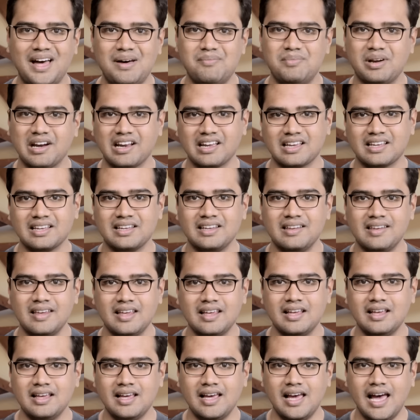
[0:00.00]
Fabric,
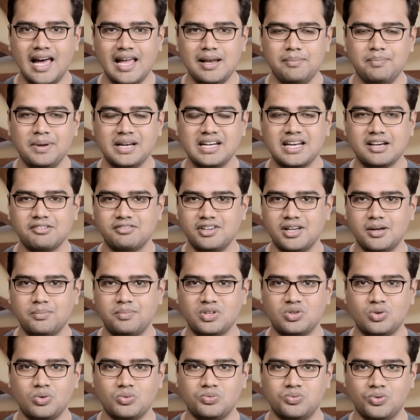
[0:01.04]
helping
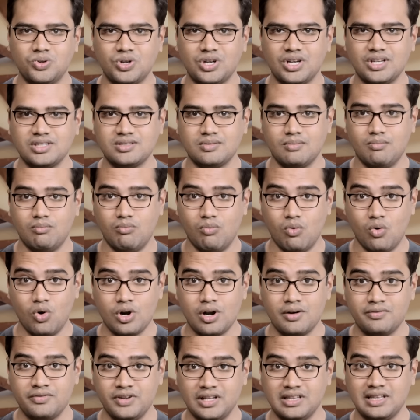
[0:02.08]
developers to focus
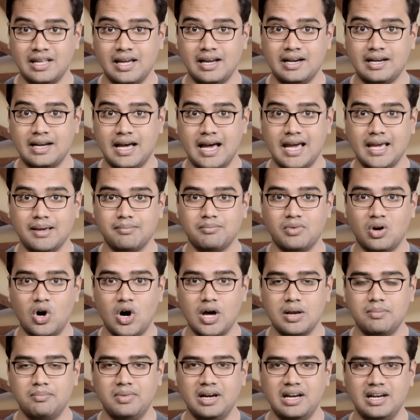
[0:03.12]
more of their time
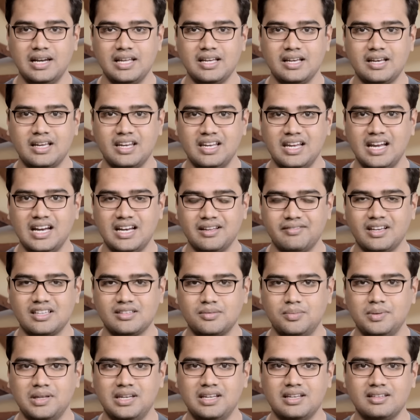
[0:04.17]
on building creative
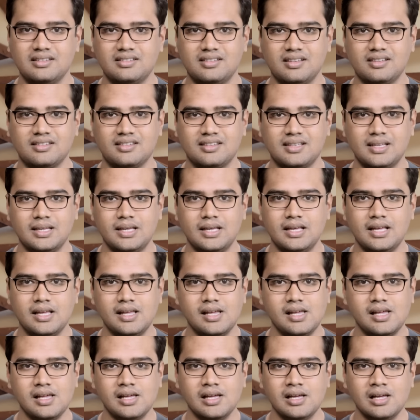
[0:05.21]
experiences.
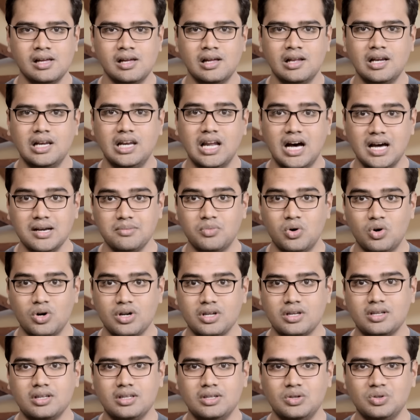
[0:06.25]
Learn
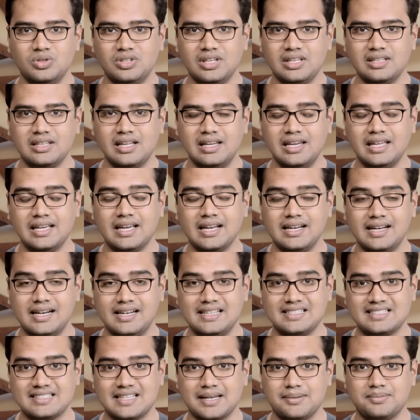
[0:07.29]
more using the link in
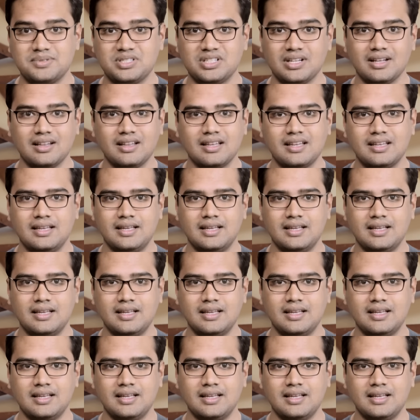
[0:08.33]
the description.